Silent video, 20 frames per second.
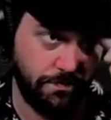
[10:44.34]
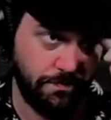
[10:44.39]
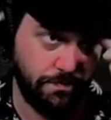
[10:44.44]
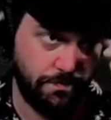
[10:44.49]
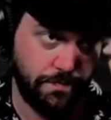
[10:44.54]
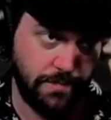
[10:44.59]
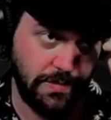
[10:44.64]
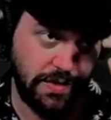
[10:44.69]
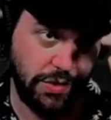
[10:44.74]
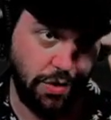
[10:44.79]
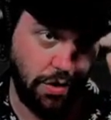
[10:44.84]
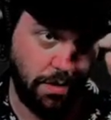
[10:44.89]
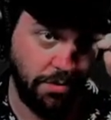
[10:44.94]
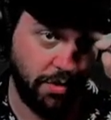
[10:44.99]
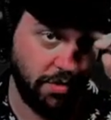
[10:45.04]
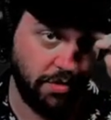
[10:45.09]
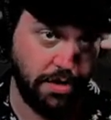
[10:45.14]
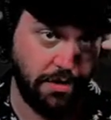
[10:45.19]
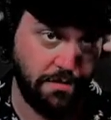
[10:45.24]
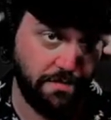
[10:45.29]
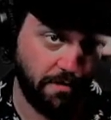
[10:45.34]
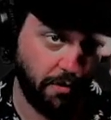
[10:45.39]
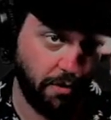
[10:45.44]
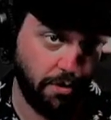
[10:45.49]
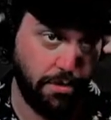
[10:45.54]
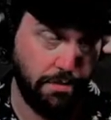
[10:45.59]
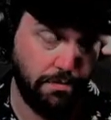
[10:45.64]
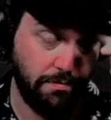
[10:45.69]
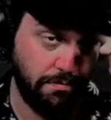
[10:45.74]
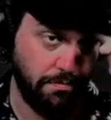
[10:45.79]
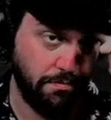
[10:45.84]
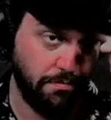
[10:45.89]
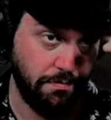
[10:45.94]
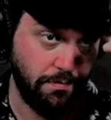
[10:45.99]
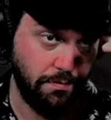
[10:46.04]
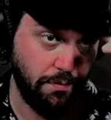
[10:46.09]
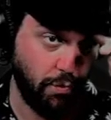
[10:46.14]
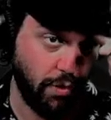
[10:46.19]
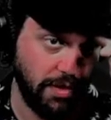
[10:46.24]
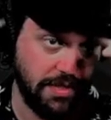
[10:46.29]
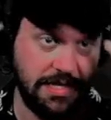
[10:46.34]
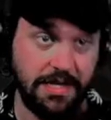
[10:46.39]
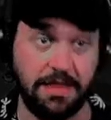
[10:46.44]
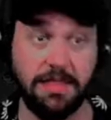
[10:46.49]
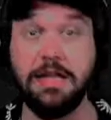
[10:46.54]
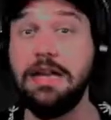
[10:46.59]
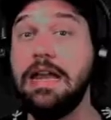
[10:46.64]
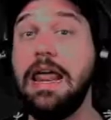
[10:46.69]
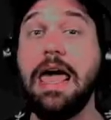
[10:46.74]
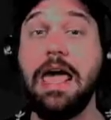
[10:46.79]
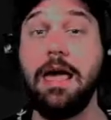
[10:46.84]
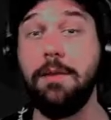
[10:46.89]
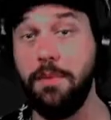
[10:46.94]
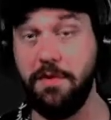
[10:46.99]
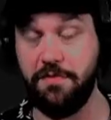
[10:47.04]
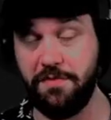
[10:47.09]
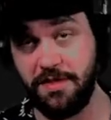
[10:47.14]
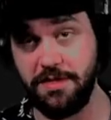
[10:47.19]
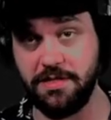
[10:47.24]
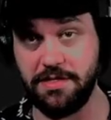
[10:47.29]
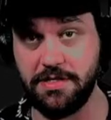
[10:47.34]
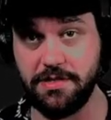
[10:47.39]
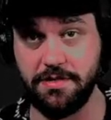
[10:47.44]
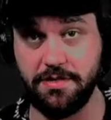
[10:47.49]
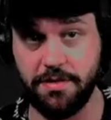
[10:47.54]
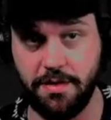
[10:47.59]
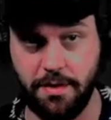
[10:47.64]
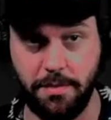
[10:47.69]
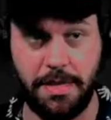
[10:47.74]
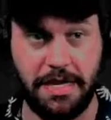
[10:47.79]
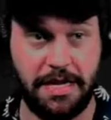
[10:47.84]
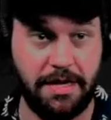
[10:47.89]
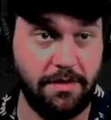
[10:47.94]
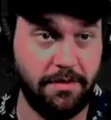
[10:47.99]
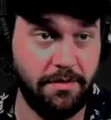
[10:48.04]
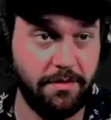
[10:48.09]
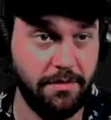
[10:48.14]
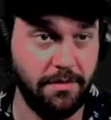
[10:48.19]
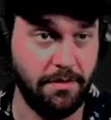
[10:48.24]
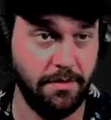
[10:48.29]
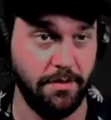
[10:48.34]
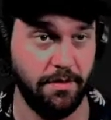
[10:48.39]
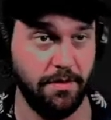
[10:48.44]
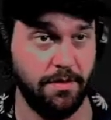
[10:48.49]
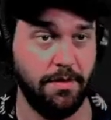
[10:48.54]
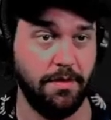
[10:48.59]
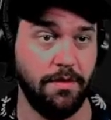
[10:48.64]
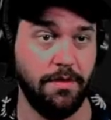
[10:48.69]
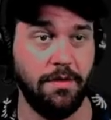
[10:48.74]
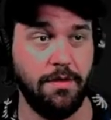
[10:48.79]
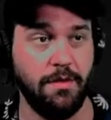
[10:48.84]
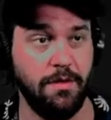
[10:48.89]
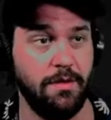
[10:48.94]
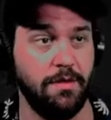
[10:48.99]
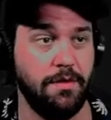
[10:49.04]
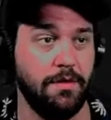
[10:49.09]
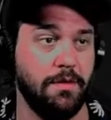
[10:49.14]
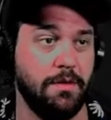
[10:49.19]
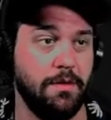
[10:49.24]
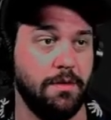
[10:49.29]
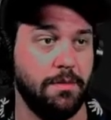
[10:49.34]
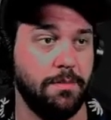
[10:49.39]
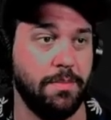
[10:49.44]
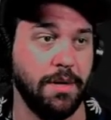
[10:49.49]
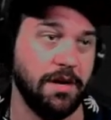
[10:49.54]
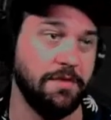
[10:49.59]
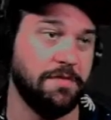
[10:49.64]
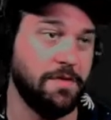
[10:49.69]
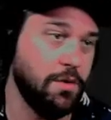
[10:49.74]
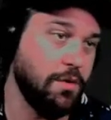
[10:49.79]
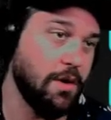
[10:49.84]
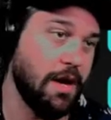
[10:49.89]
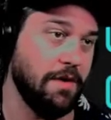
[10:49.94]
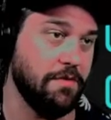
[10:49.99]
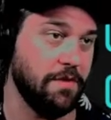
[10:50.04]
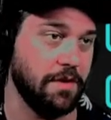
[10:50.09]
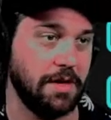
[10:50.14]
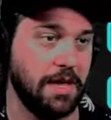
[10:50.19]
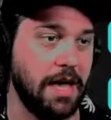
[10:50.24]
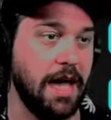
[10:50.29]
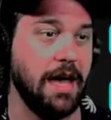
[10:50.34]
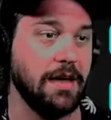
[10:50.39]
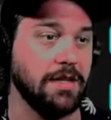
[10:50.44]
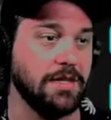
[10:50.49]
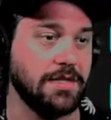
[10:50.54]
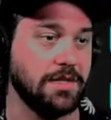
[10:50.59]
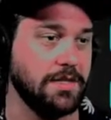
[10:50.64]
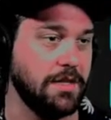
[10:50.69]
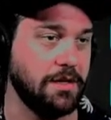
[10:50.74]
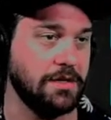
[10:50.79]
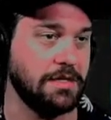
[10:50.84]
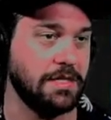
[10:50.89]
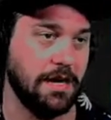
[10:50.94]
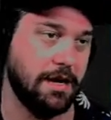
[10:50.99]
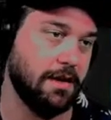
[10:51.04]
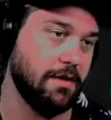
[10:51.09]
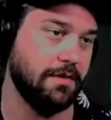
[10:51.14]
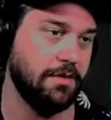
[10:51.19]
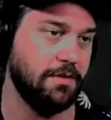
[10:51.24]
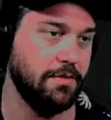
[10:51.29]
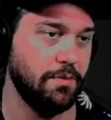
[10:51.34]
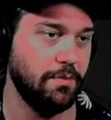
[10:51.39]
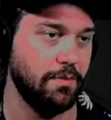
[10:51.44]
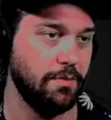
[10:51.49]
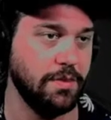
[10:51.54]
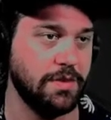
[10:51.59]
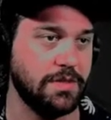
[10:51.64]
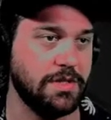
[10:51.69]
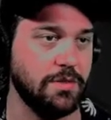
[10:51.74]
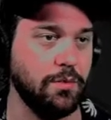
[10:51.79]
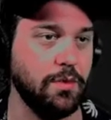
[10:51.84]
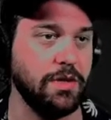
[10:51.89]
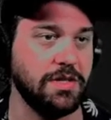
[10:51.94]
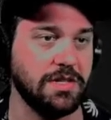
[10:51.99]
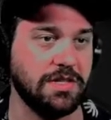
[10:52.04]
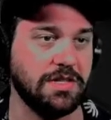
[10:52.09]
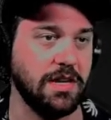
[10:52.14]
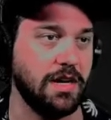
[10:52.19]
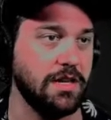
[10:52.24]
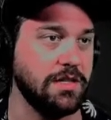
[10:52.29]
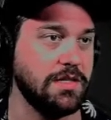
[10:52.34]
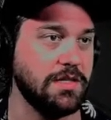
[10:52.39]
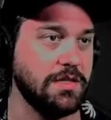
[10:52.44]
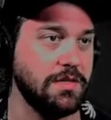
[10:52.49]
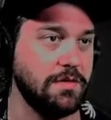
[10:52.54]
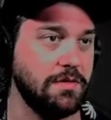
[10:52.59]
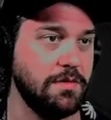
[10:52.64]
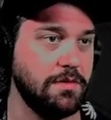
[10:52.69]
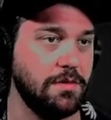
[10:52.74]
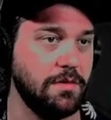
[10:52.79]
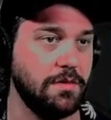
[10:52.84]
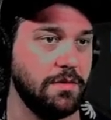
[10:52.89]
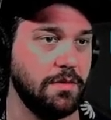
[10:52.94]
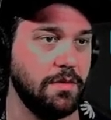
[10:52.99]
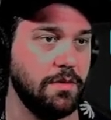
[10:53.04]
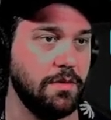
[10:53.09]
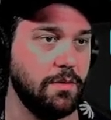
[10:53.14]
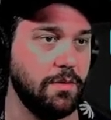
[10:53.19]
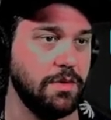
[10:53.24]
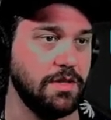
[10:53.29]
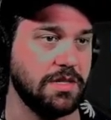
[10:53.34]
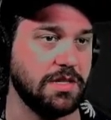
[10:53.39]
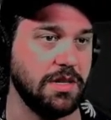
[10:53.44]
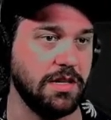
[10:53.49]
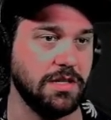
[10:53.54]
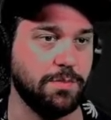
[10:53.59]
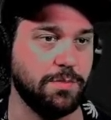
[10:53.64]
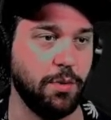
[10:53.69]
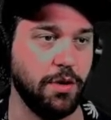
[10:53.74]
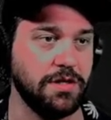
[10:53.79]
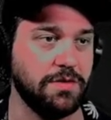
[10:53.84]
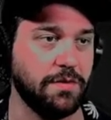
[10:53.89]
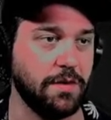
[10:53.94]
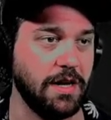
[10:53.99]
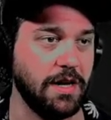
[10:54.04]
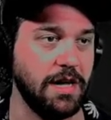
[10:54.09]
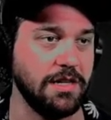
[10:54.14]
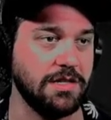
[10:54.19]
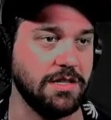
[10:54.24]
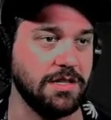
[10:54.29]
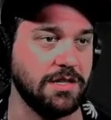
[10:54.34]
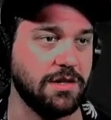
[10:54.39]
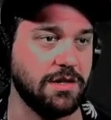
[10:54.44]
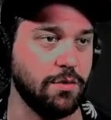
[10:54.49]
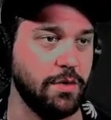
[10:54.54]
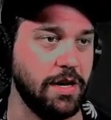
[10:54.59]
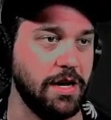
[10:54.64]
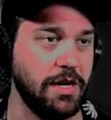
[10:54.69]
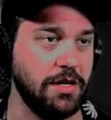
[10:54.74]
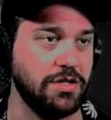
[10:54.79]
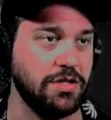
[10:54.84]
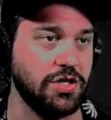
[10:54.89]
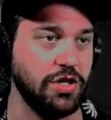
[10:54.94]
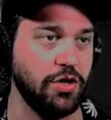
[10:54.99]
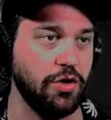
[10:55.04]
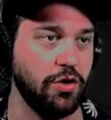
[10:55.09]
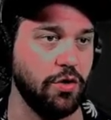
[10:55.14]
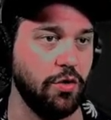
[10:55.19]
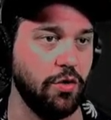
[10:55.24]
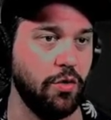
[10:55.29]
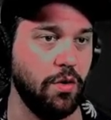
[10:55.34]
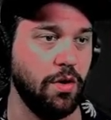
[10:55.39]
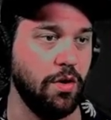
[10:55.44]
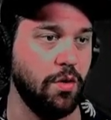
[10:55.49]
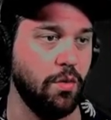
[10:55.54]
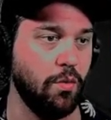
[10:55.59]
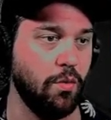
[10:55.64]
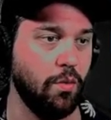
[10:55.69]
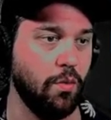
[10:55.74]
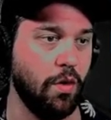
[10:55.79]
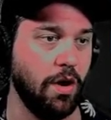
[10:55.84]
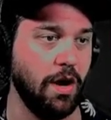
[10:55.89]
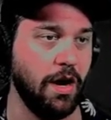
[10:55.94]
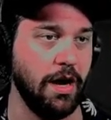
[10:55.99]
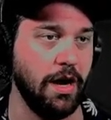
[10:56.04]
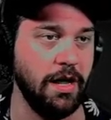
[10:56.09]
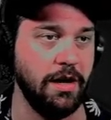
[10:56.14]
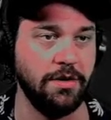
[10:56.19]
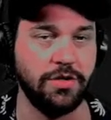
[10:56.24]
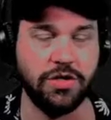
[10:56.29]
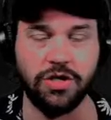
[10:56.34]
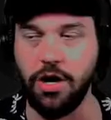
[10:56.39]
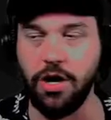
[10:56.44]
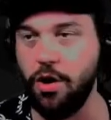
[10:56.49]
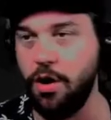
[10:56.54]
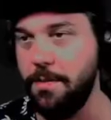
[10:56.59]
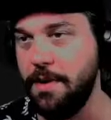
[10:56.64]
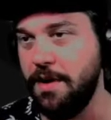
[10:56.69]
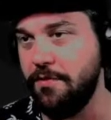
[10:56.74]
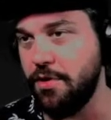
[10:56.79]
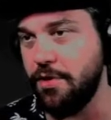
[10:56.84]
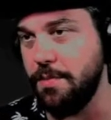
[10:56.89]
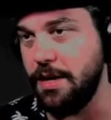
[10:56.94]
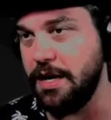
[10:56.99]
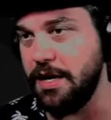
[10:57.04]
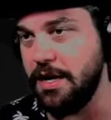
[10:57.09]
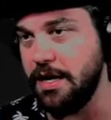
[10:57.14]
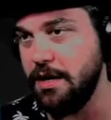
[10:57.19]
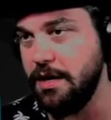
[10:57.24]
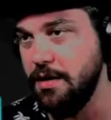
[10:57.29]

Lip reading: So I'm looking for what's in the name of this committee. But if you have a guess, I'll take... We'll discuss. We'll discuss points for guesses. 3, 2, 1. Show them, everybody.